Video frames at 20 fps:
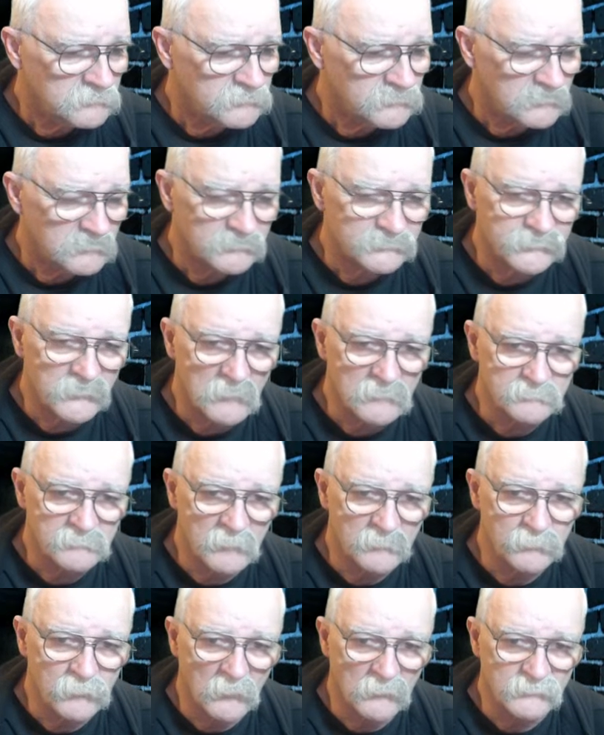gotta talk
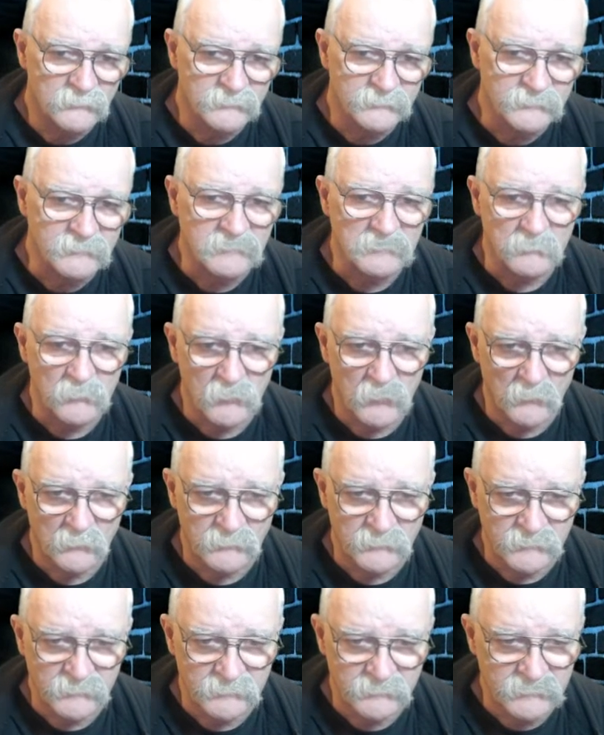my brother into coming
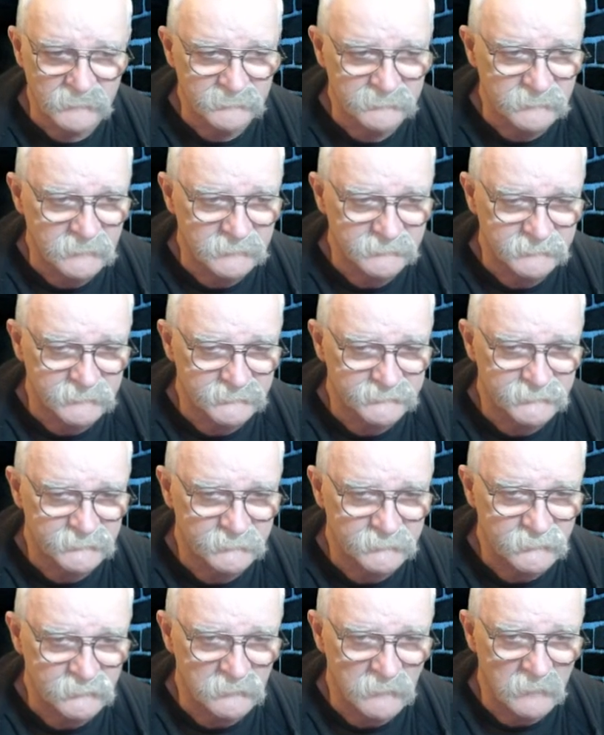over here. He did
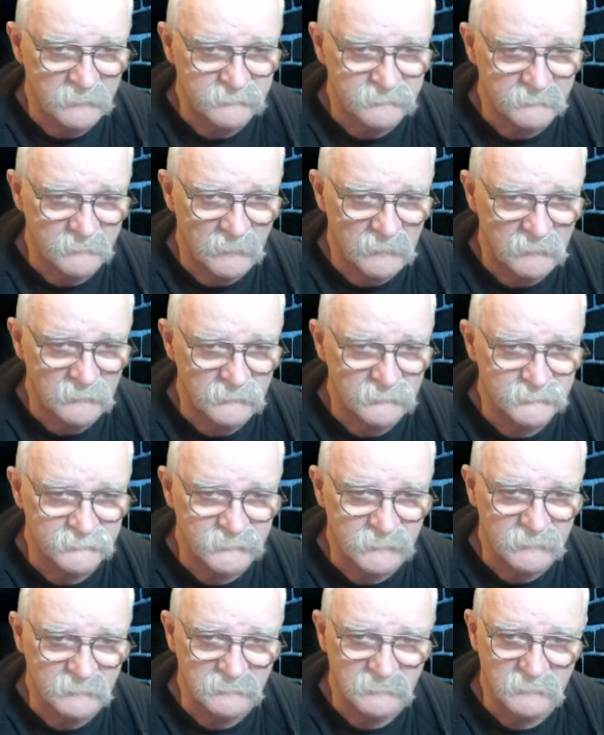subscribe to my other
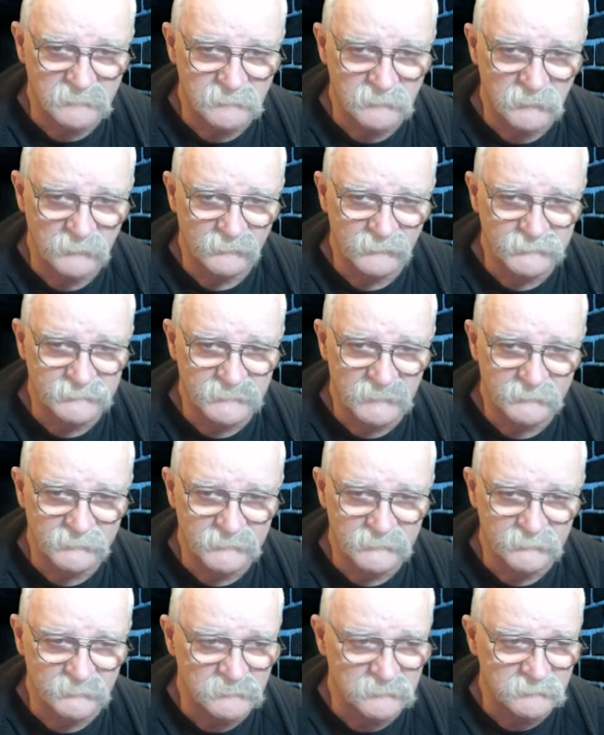channel. I don't know if he's on
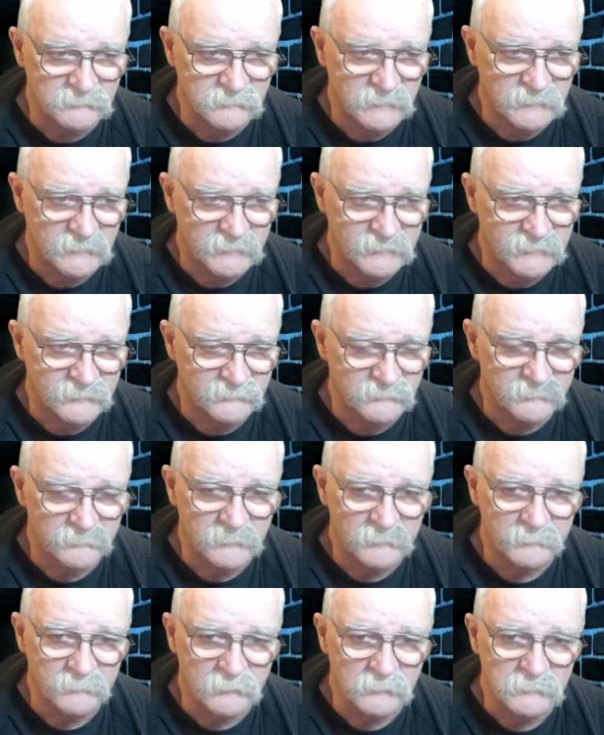this one or not. I can't
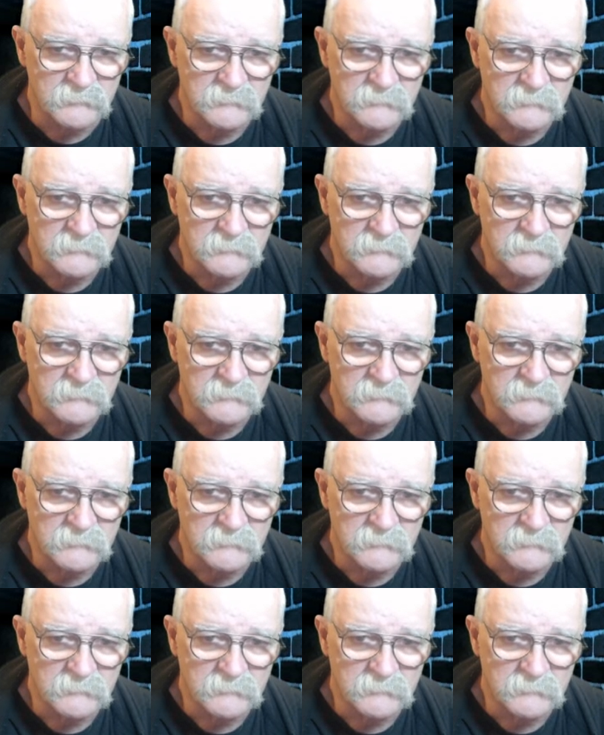remember.